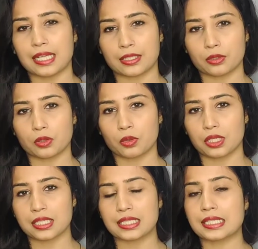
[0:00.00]
that you
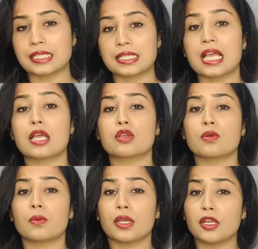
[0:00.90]
notice is
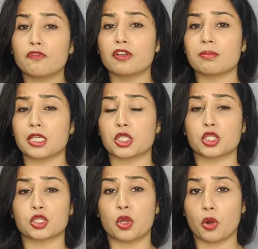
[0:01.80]

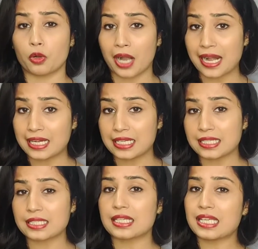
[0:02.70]
inflammation or
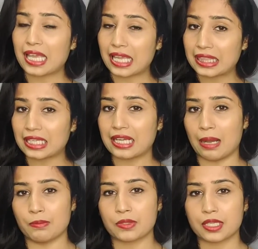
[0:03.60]
redness in the
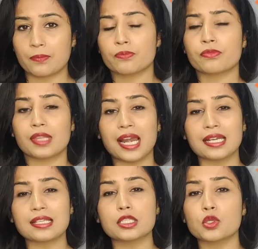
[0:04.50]
gums.
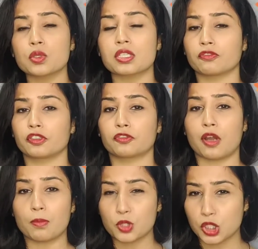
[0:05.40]
That is, you suffer
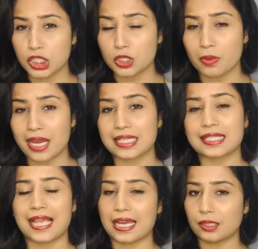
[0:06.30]
from
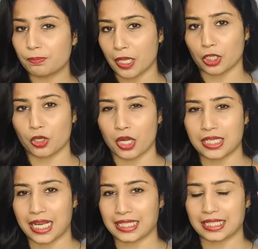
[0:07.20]
gingivitis and
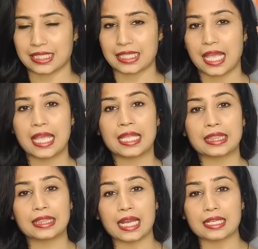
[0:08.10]
periodontitis.
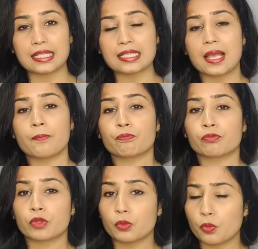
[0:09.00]
That is,
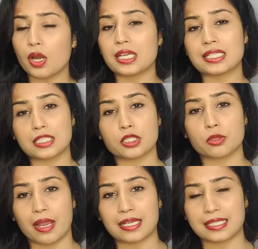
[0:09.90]
what is
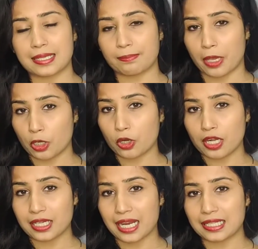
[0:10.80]
gingivitis and
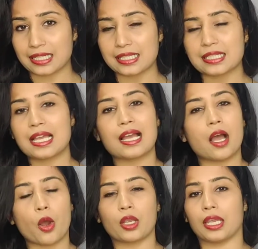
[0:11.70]
periodontitis?
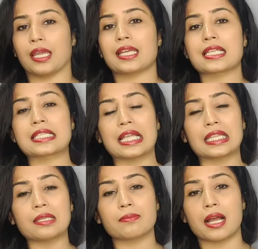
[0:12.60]
Okay, it is
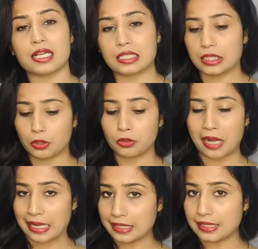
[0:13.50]
nothing but
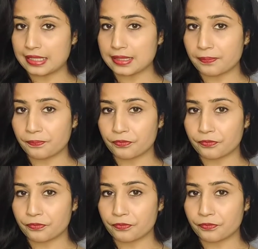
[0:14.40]
redness,